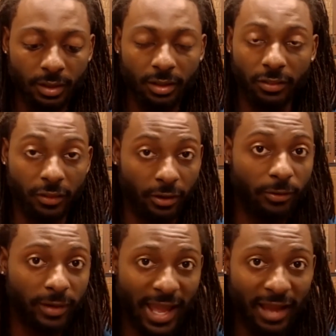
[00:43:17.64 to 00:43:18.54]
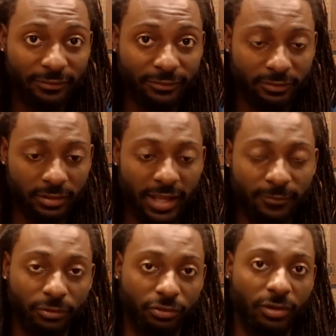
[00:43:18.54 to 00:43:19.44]
They're going to have
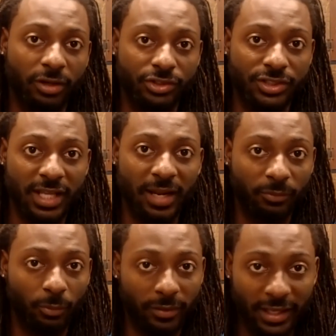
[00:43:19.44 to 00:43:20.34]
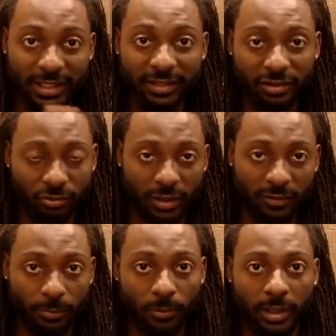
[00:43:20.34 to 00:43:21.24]
infrastructure set up where they need to
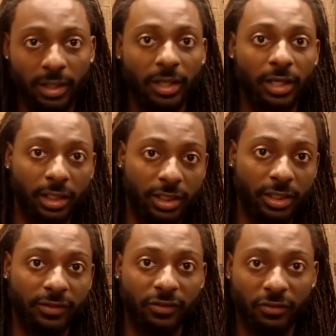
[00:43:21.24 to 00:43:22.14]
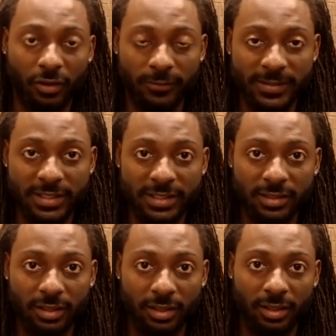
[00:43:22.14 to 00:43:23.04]
transport the goods and services.
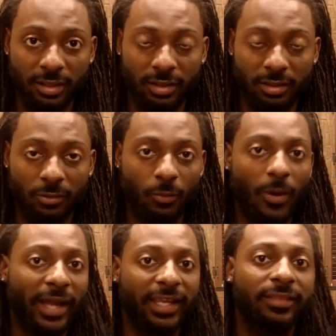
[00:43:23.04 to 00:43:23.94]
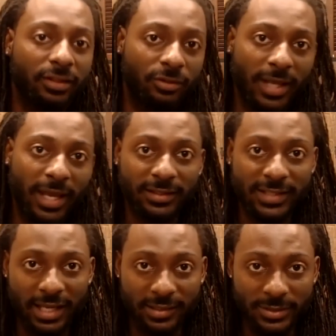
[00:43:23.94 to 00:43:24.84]
Why can't they do that
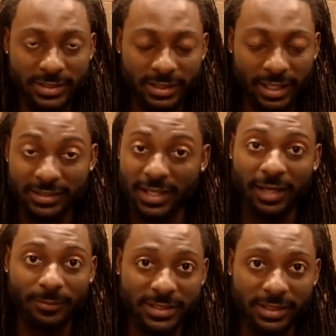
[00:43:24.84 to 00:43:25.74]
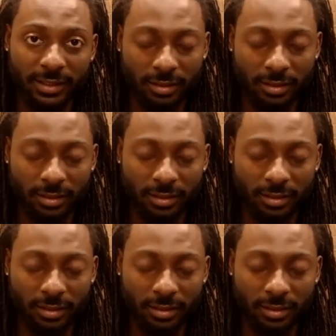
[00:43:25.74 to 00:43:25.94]
autonomously?